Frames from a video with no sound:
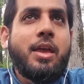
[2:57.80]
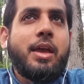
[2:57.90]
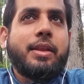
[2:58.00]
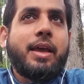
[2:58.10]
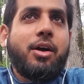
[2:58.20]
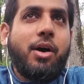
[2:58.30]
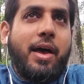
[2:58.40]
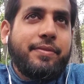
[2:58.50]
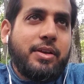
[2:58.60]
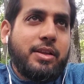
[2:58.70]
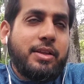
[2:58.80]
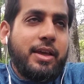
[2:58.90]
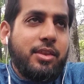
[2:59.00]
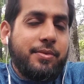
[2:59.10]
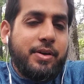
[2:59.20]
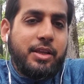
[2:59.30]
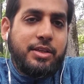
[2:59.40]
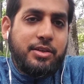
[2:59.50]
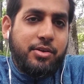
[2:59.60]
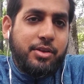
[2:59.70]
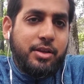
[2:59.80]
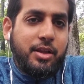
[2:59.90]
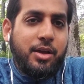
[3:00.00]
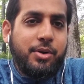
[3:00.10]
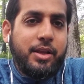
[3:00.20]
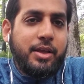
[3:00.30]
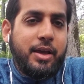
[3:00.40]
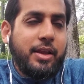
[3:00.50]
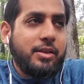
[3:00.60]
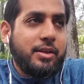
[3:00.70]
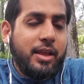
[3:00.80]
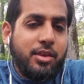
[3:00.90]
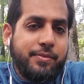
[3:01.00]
Now, after the death of Khadija radiallahu anha and the death of